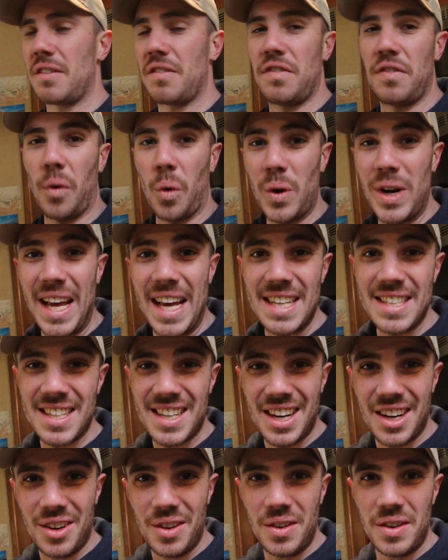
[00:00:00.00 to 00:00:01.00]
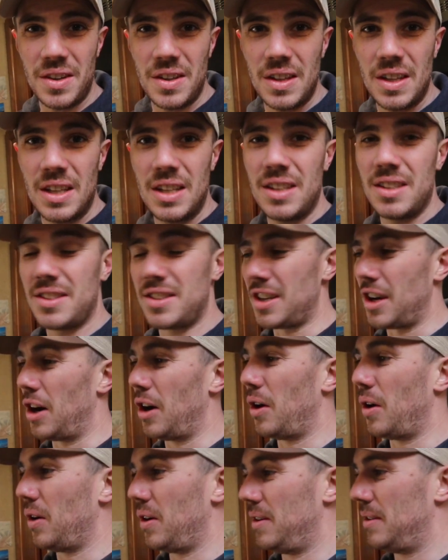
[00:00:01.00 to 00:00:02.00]
four days ago.
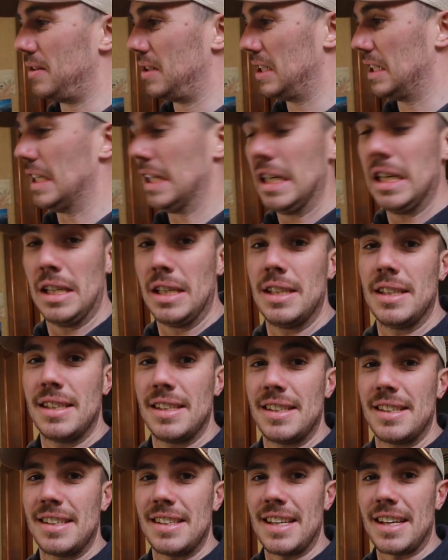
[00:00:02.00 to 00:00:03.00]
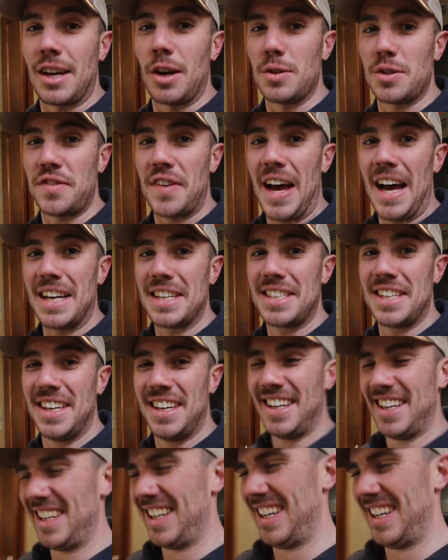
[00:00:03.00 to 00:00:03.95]
So it goes fast.